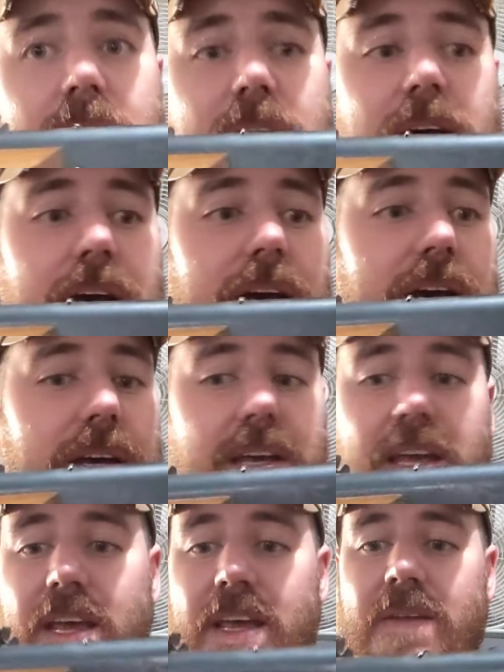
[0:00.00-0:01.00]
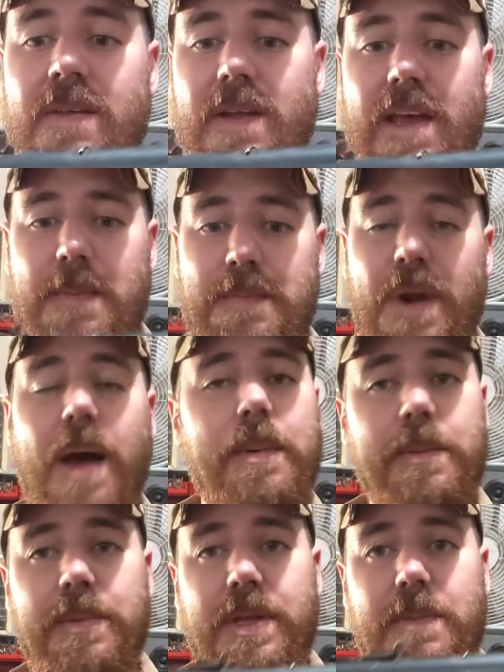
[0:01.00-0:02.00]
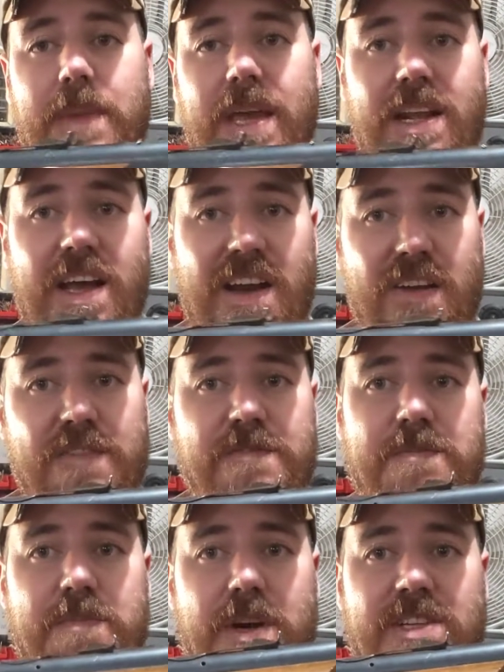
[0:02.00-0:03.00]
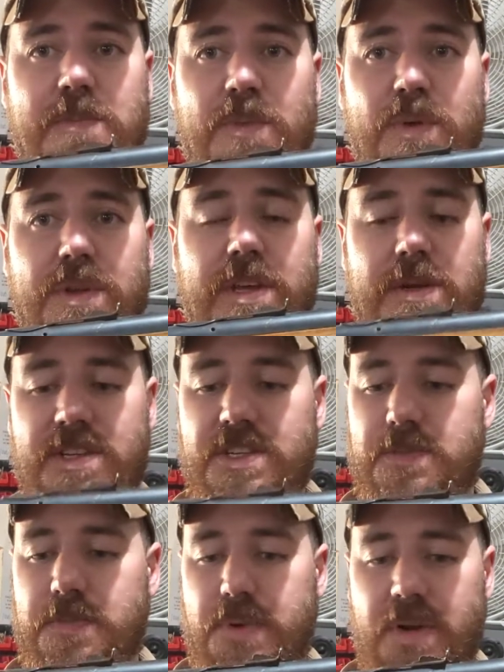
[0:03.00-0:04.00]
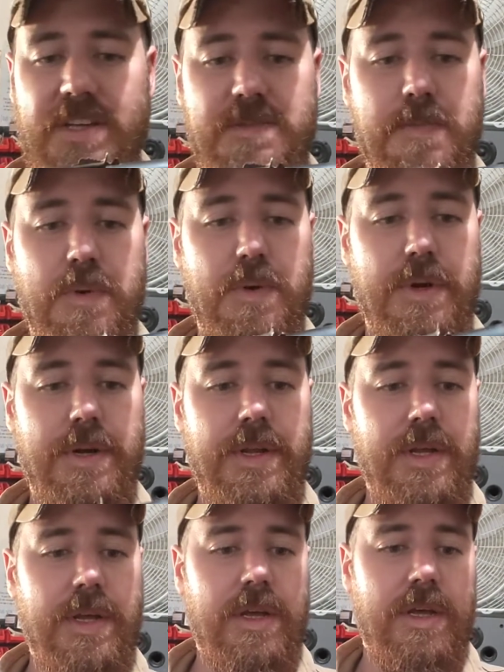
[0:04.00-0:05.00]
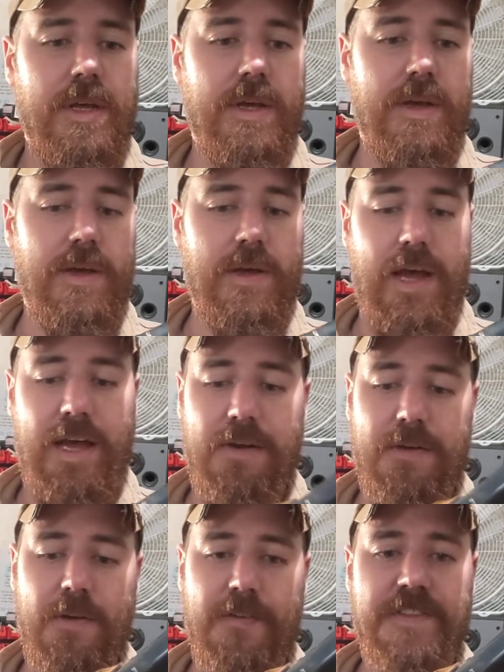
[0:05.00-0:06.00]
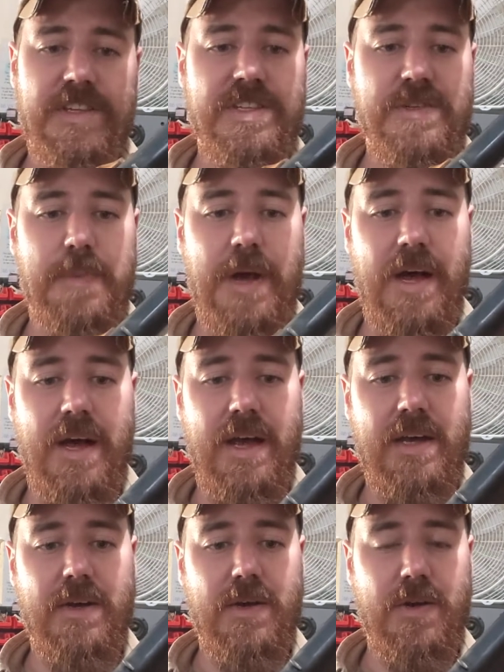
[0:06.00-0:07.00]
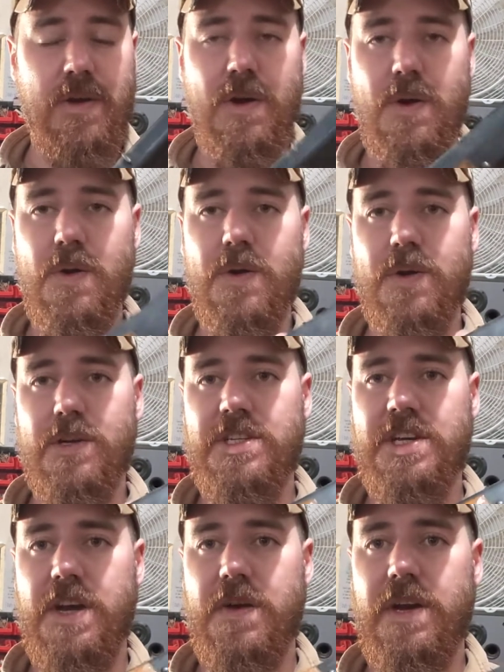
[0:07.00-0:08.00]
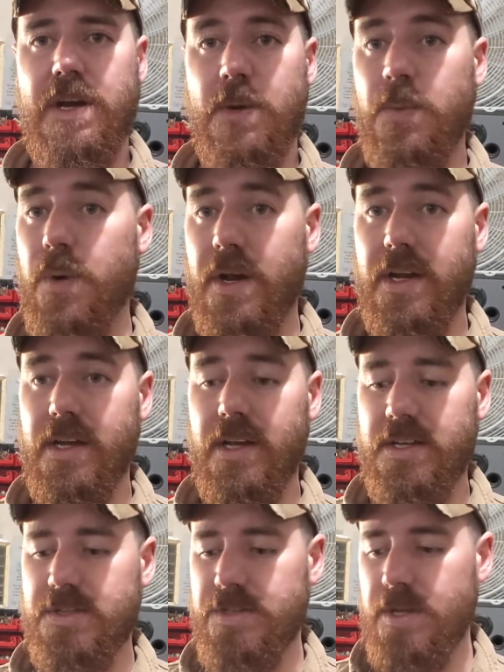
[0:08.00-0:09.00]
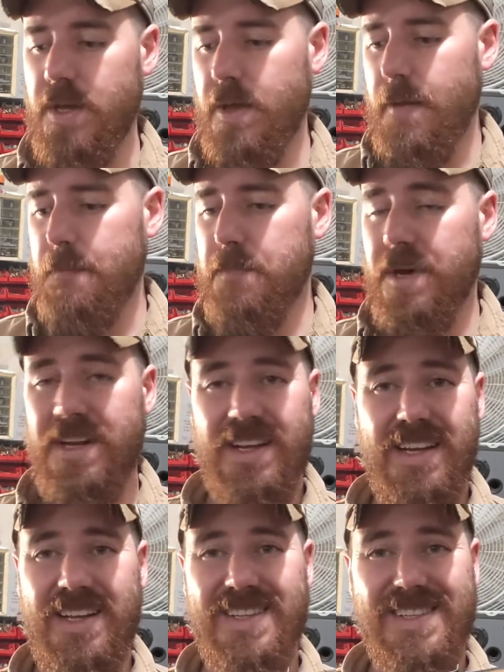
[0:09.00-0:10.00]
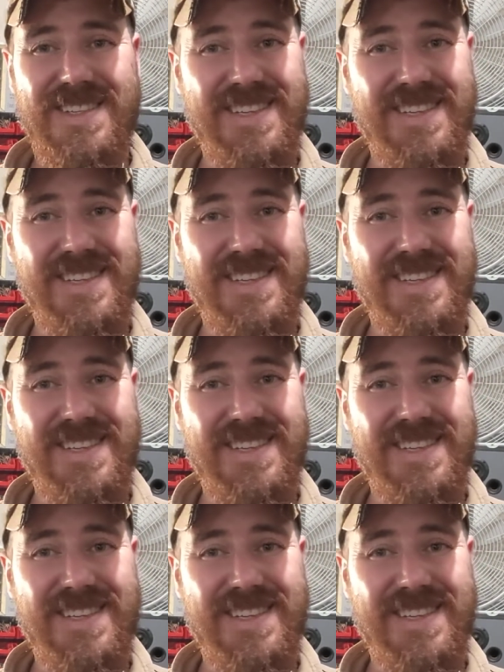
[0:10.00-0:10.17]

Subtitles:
and probably made out of much more than just pressed board. I don't know if this is pine or oak or cherry or what it is, but it is